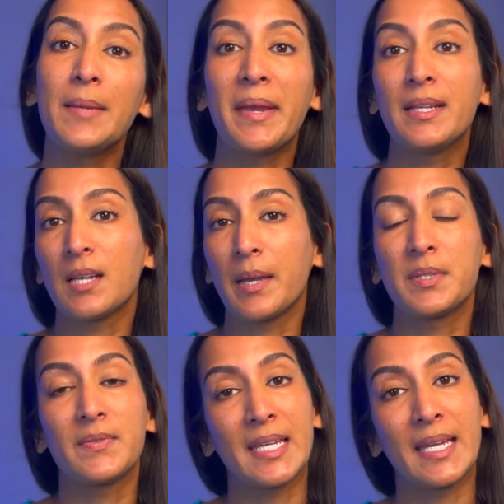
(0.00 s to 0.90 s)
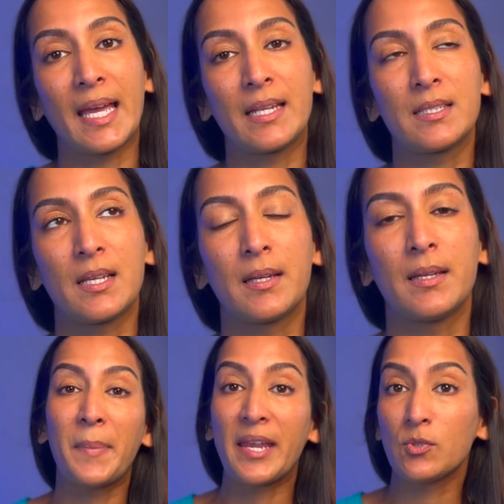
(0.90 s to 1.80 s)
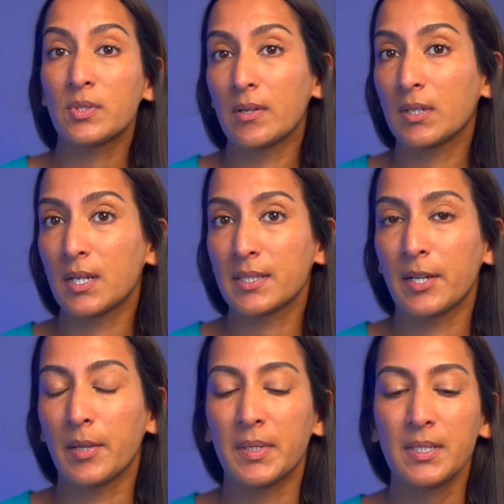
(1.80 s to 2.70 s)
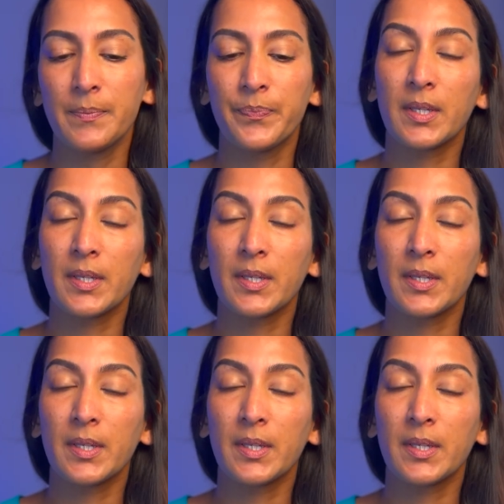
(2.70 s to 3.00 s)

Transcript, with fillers: main types of skin cancer: basal cell carcinomas,